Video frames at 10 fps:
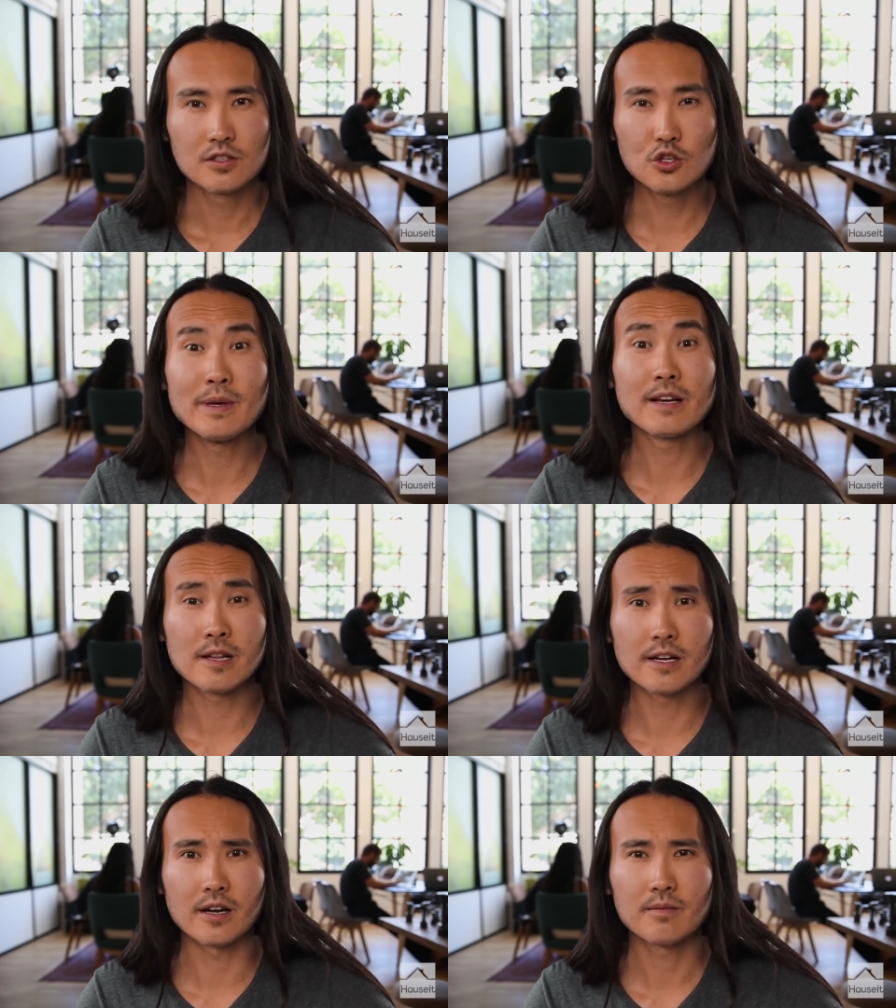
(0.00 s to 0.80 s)
To be
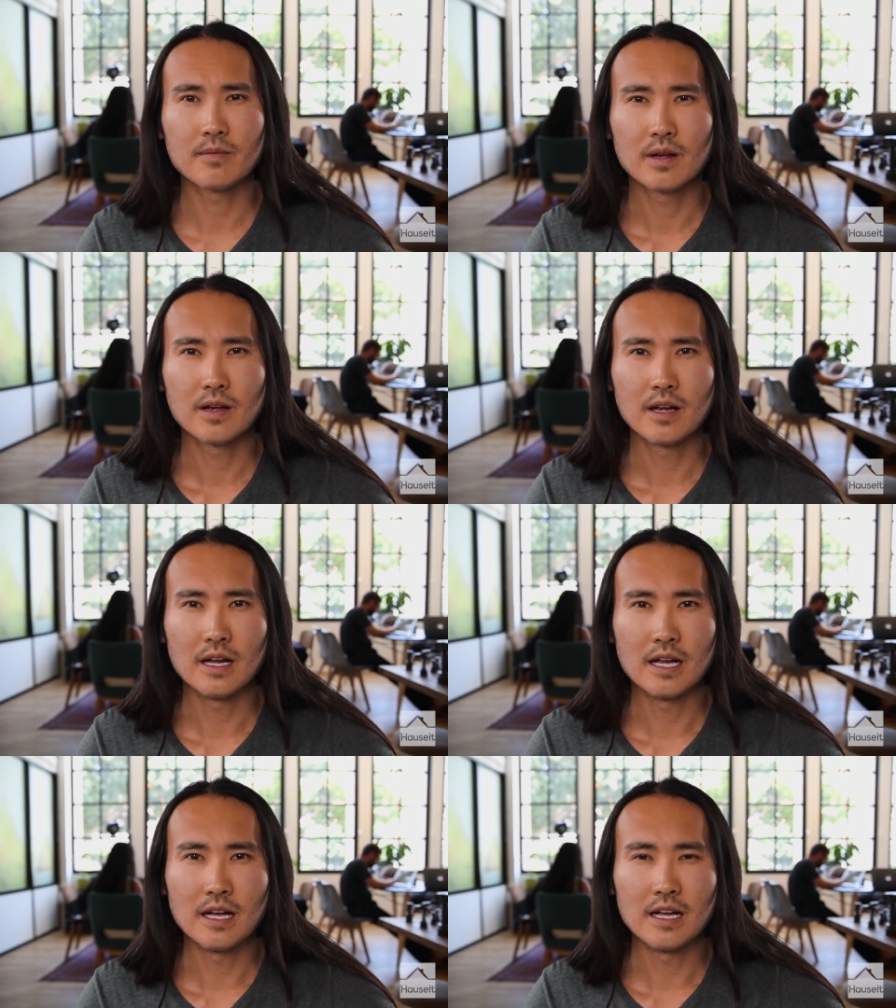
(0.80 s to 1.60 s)
clear,
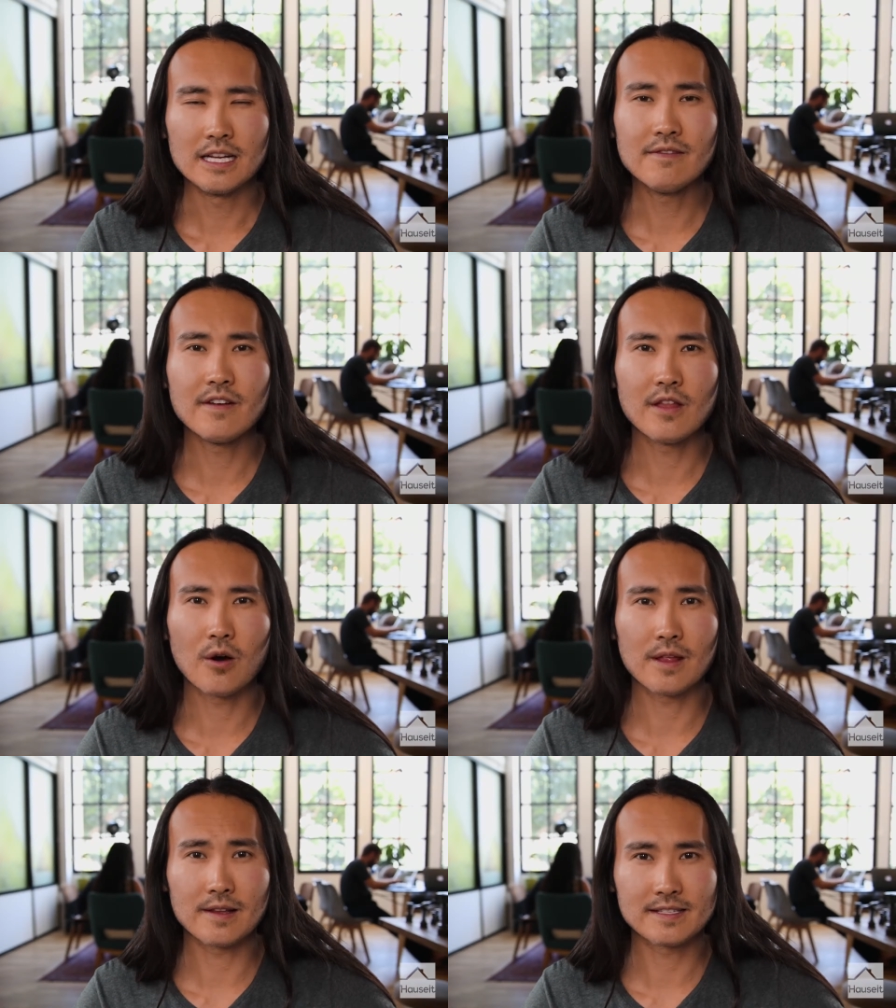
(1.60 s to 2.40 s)
even
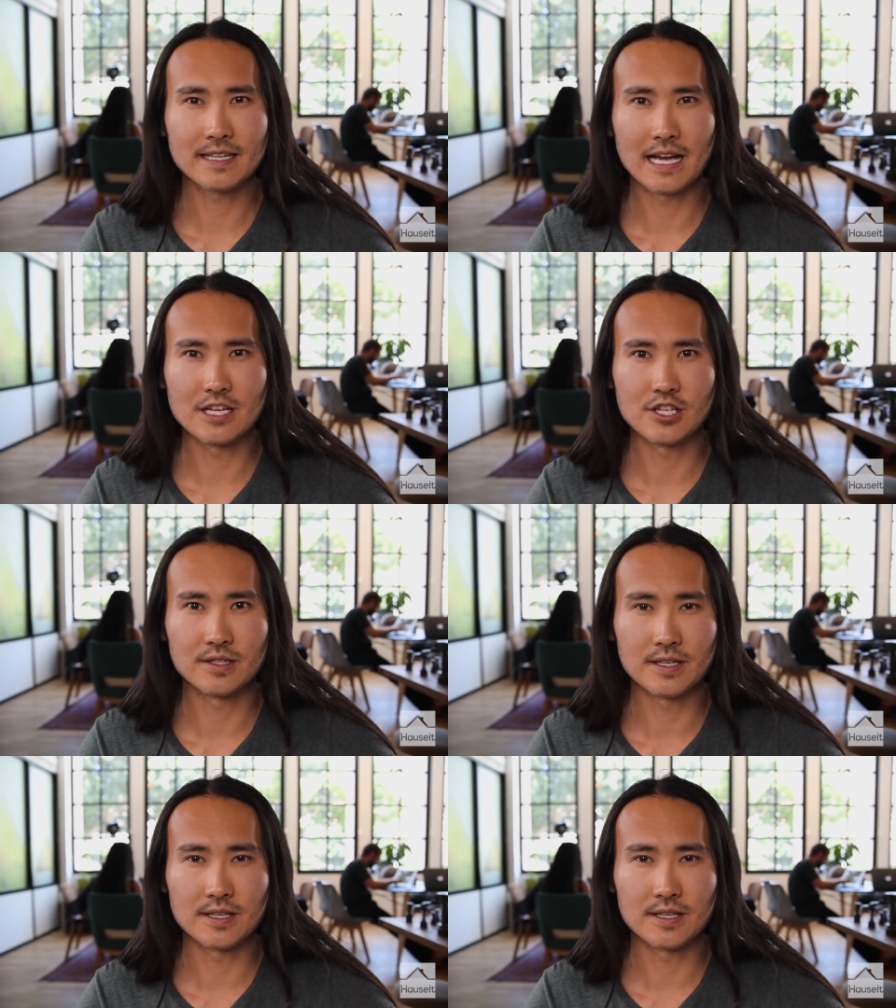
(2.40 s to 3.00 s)
though the listing agent